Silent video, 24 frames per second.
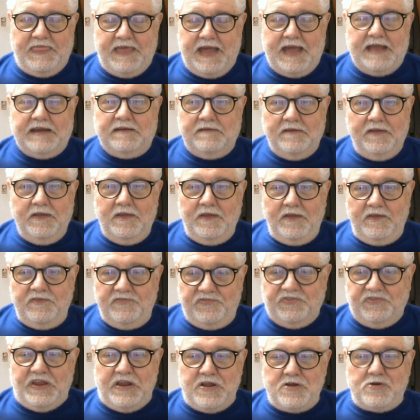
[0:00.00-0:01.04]
that
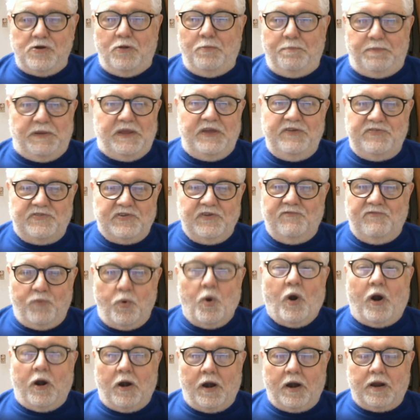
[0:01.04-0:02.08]
single piece of
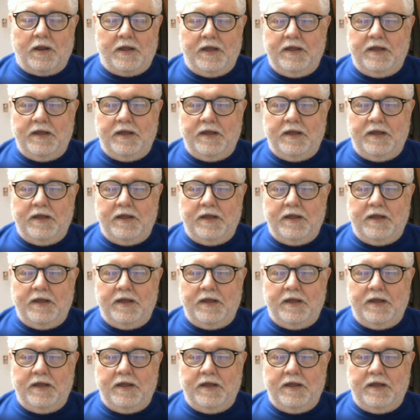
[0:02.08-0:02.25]
work